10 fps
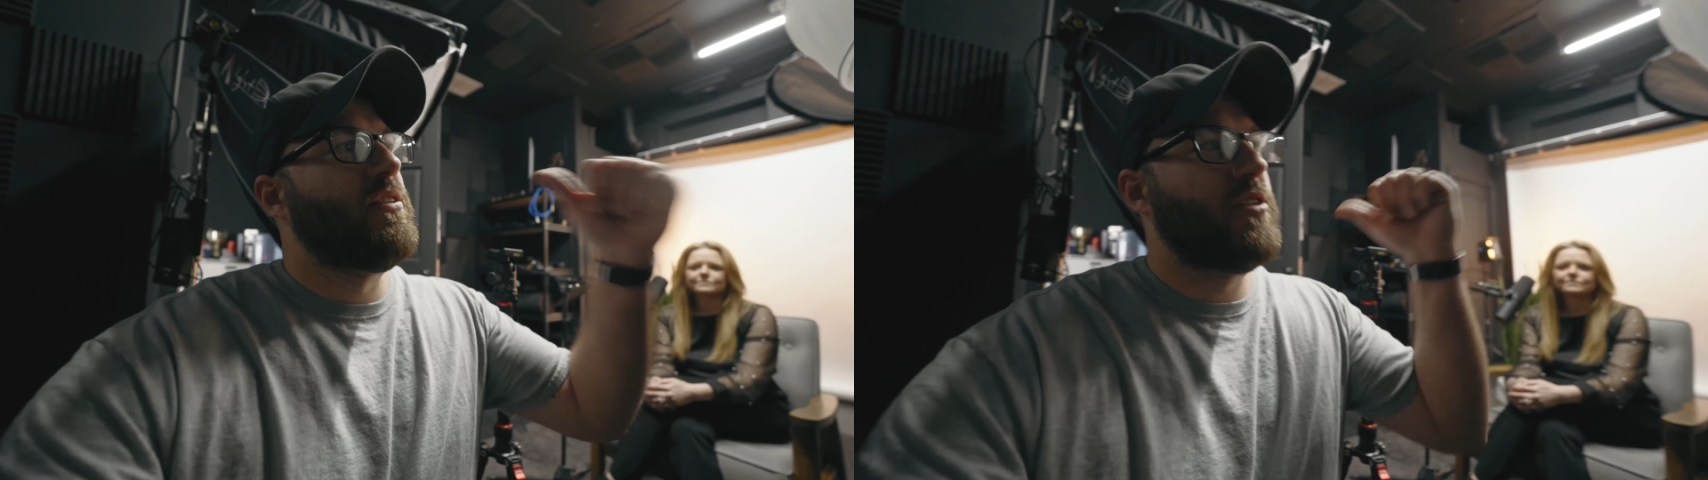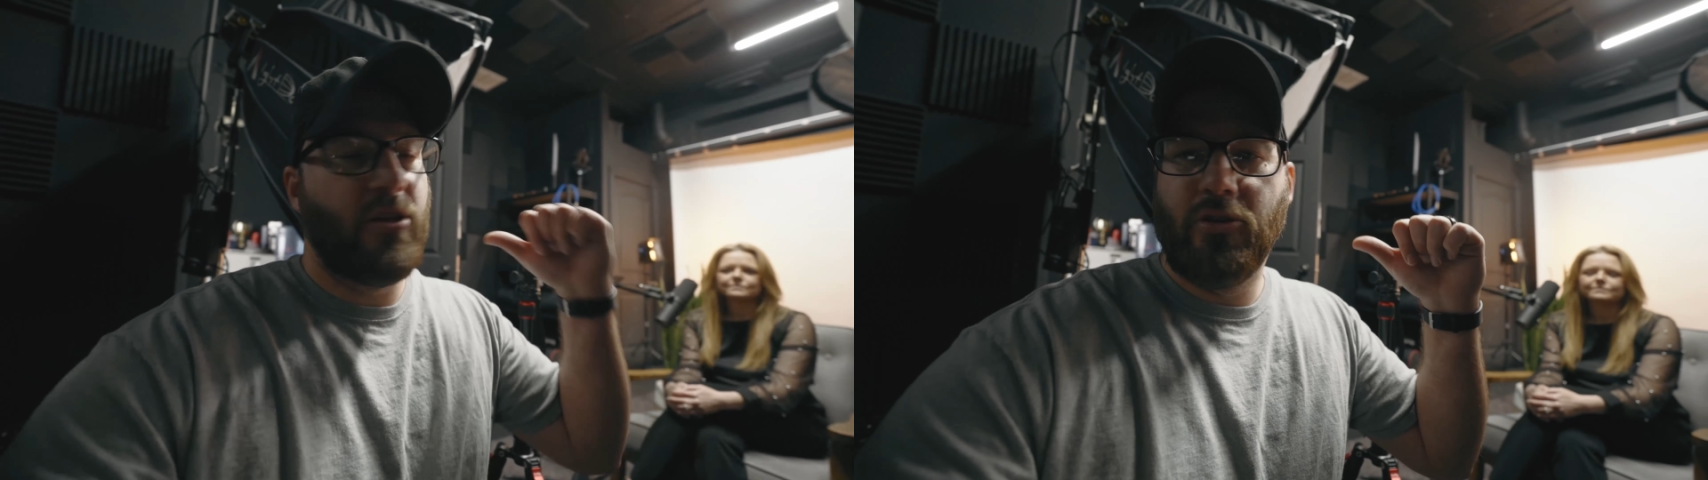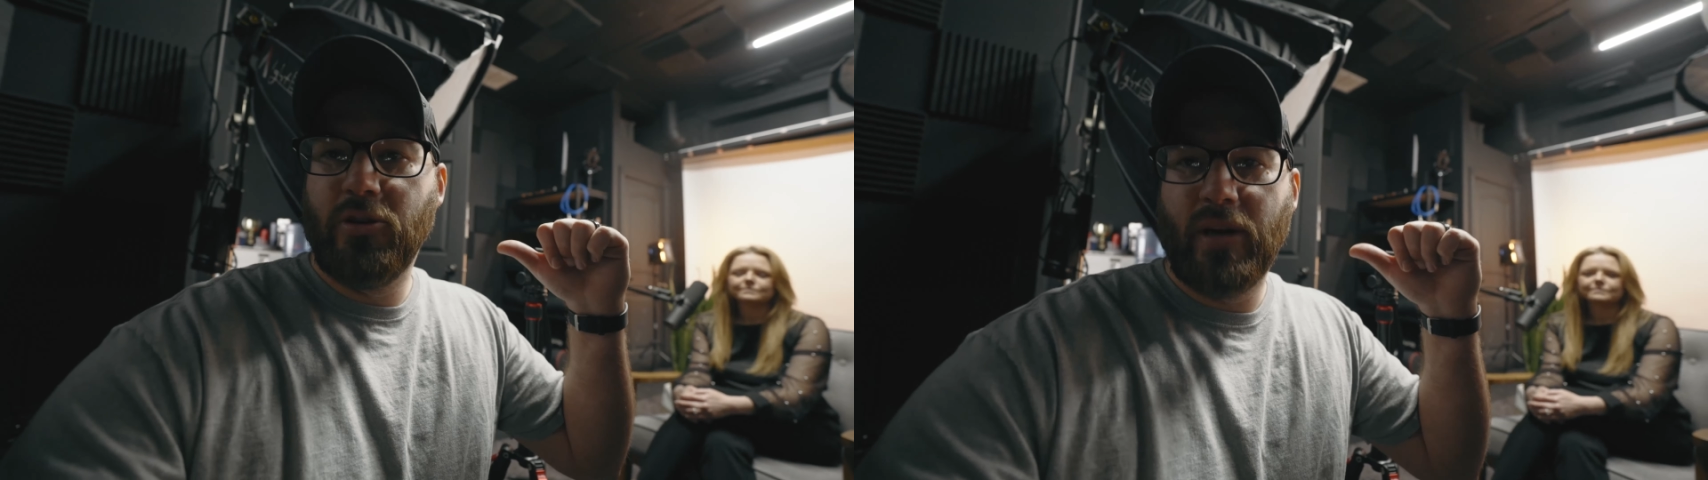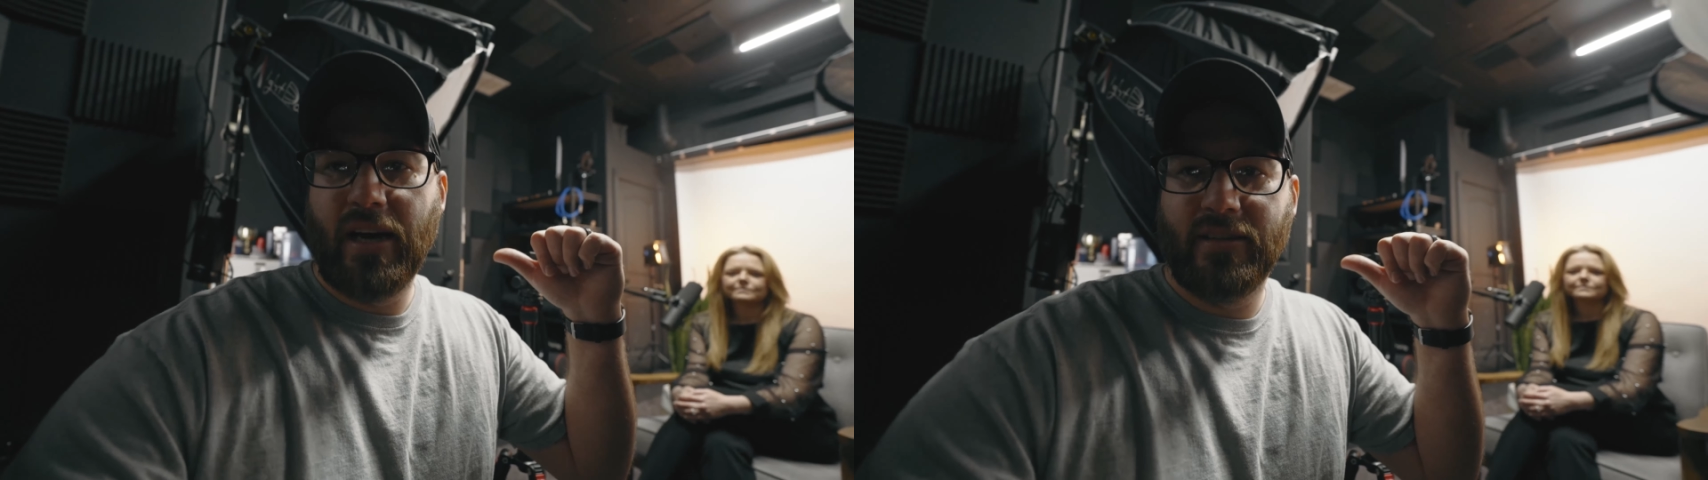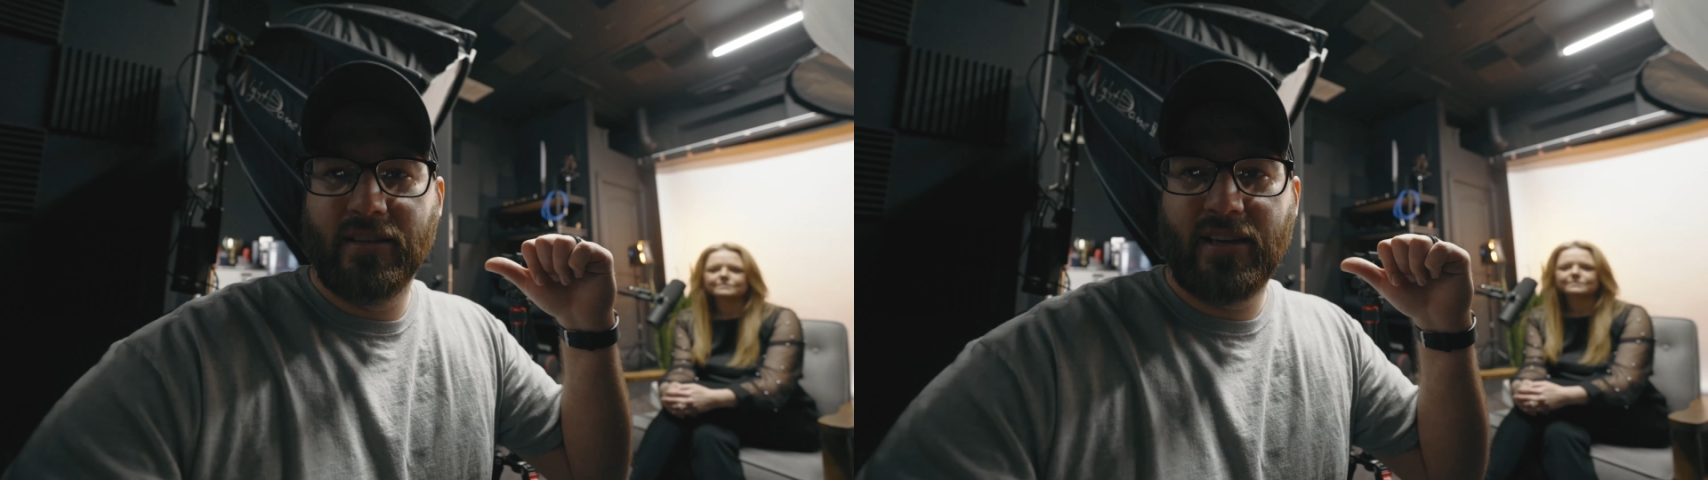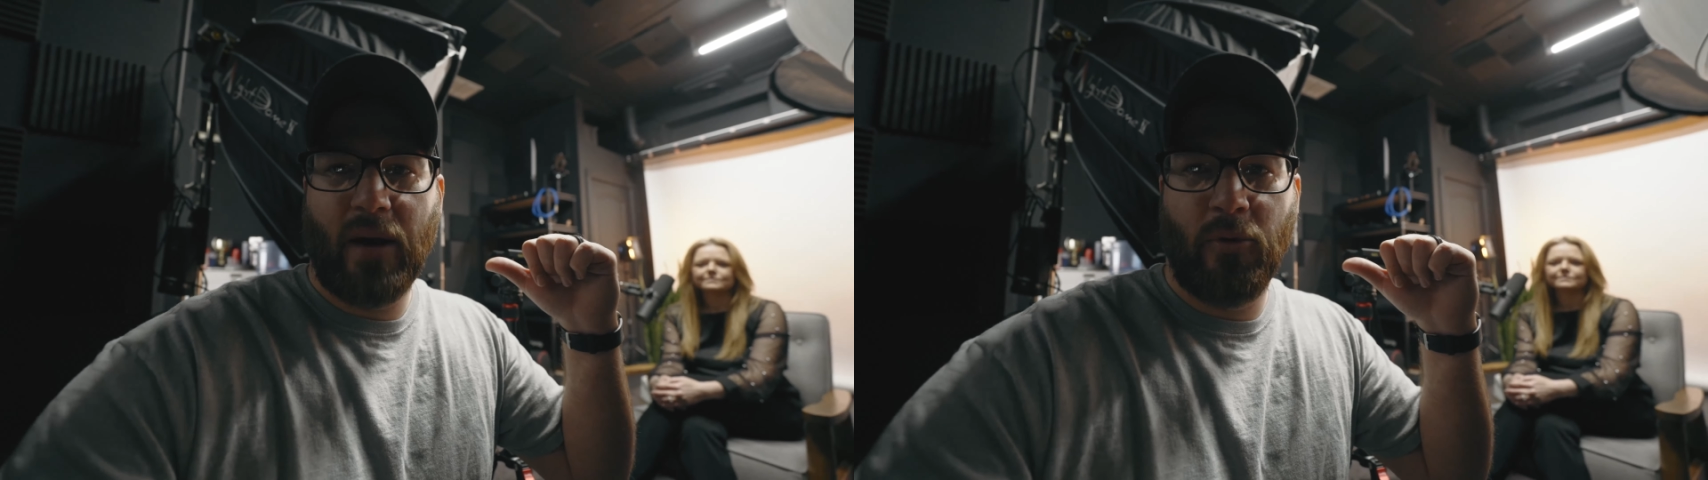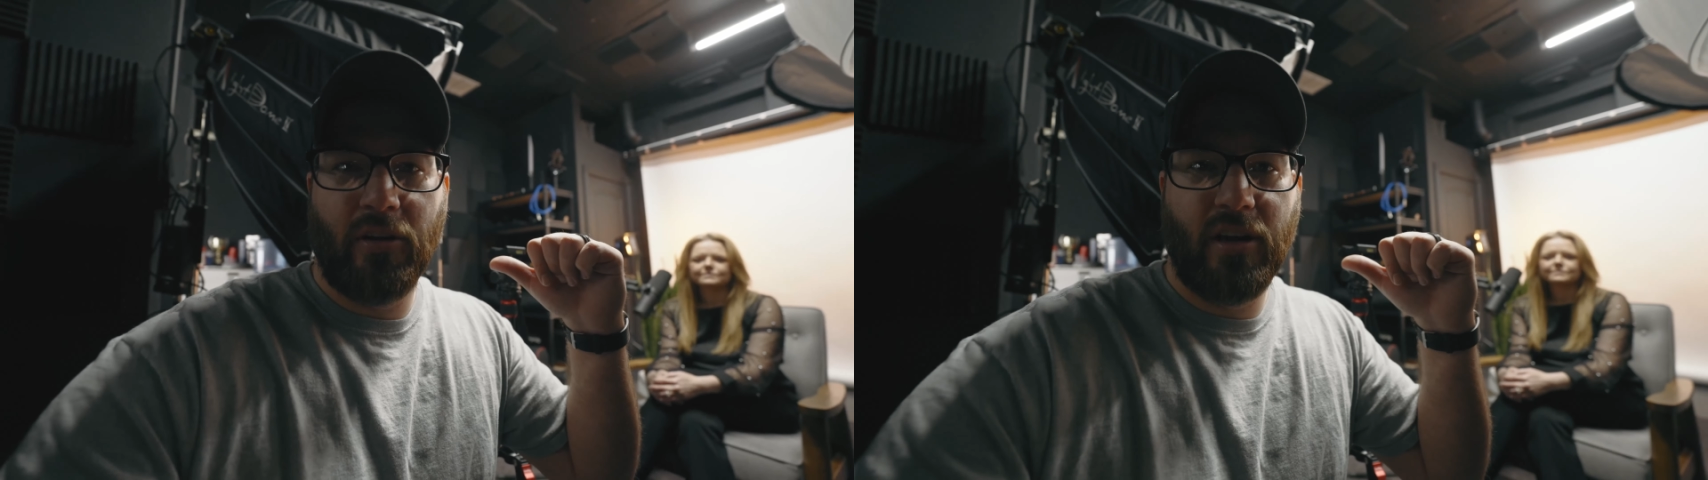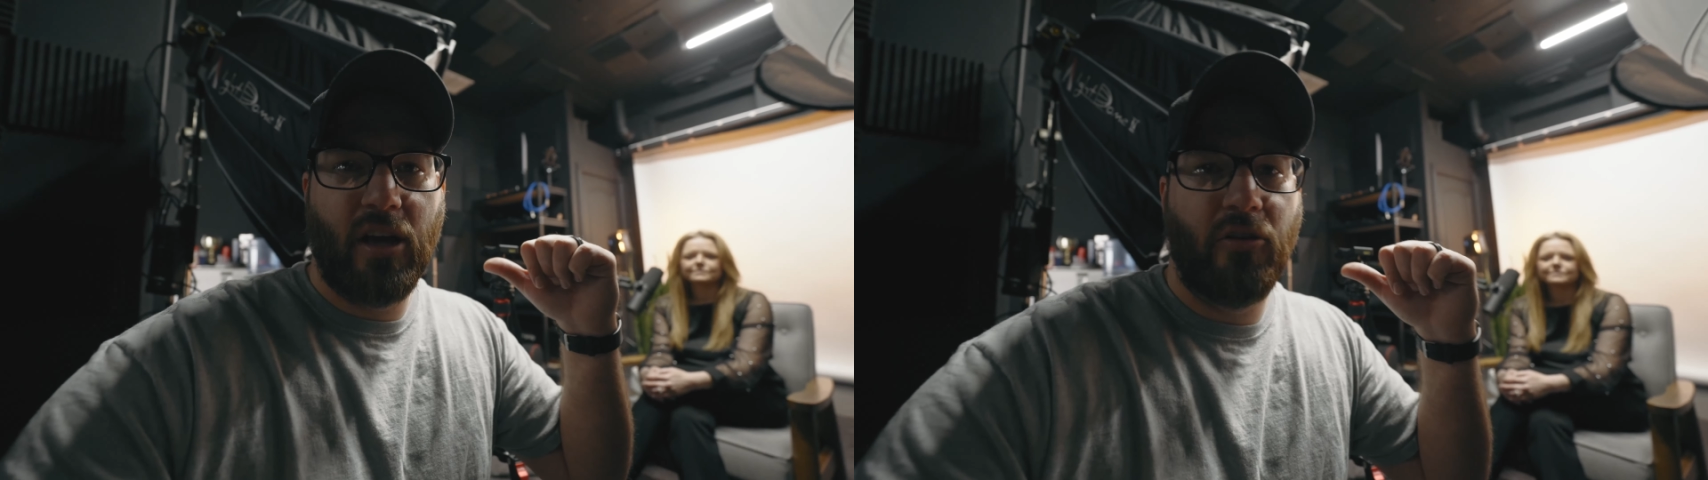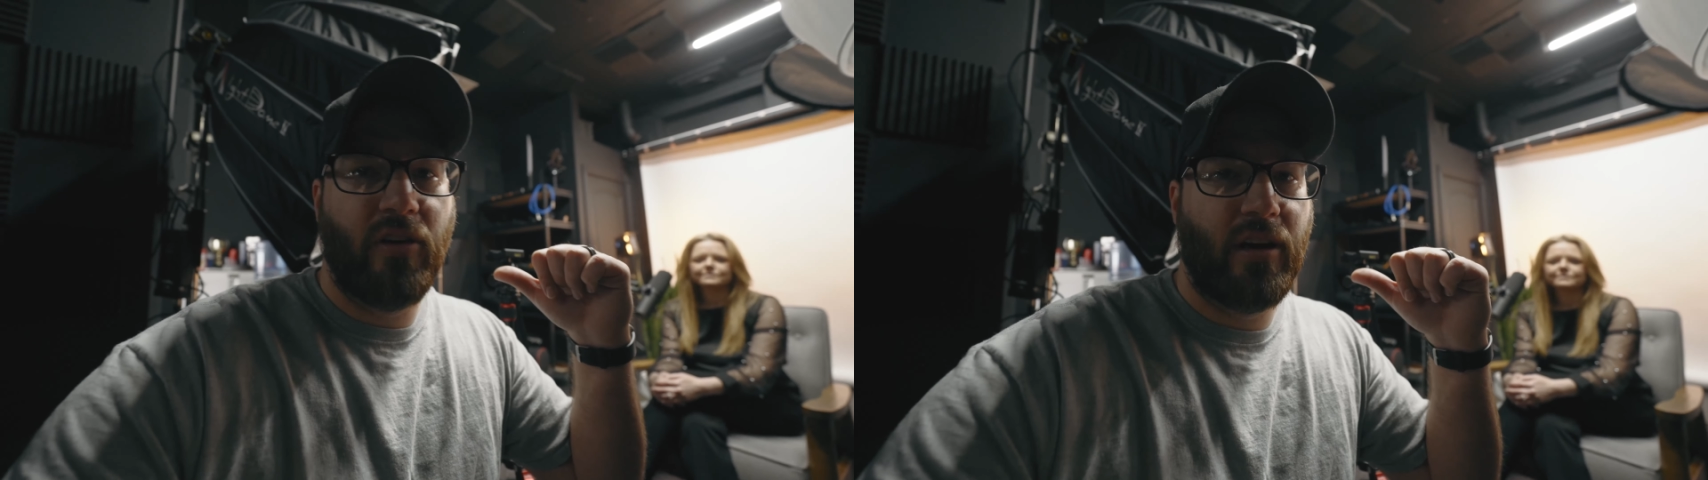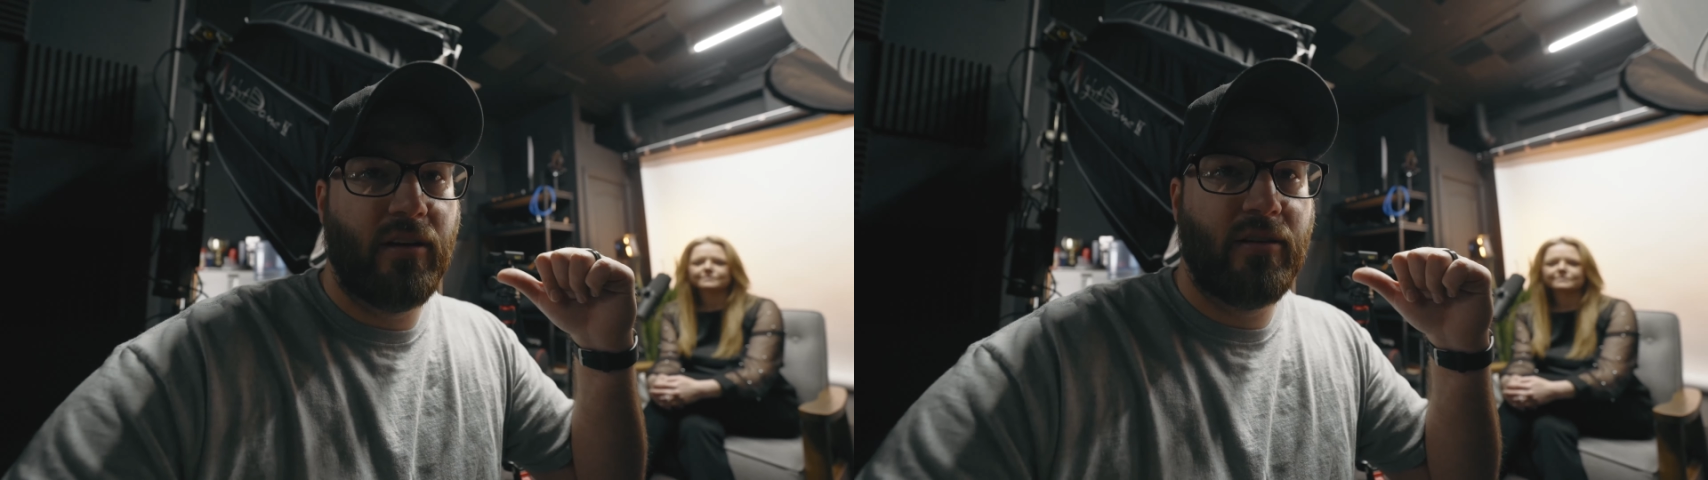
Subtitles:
the other dude has his camera on the other end,